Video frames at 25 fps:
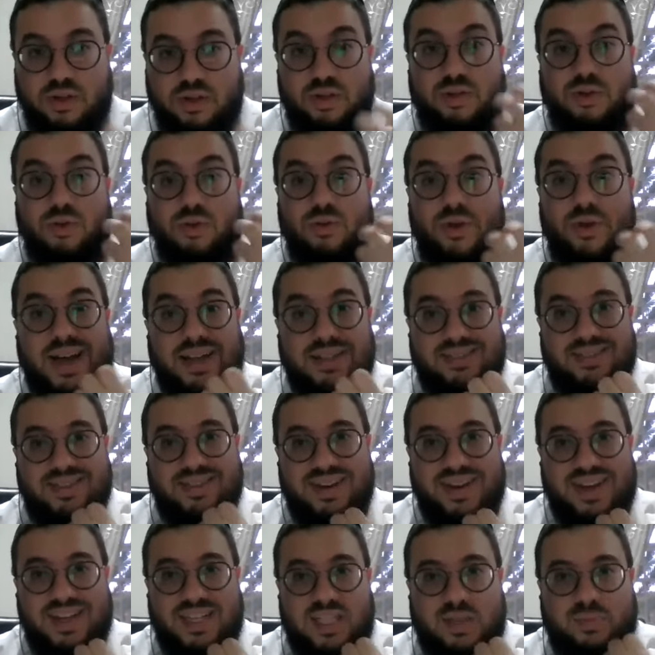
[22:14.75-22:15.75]
So that's
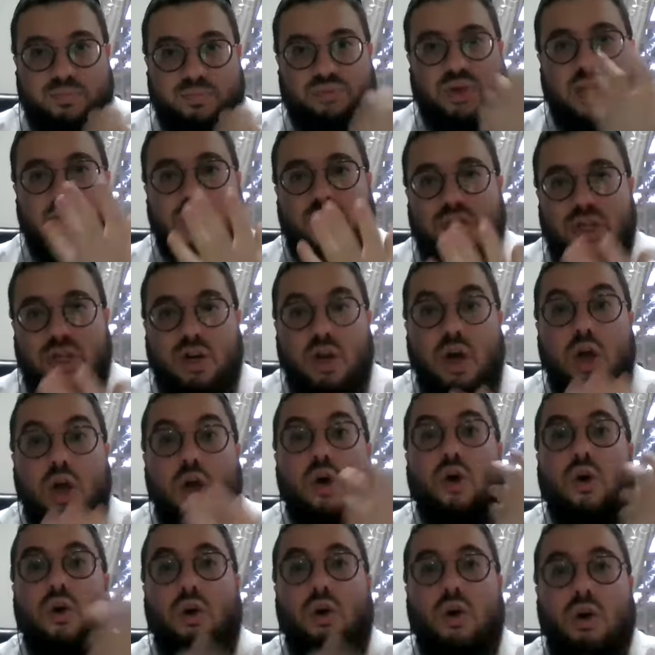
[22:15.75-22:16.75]
an expression
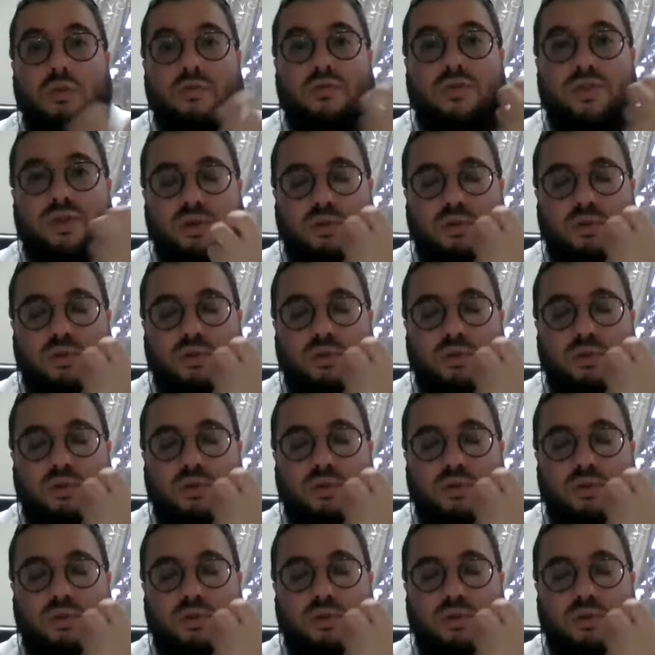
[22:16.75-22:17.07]
of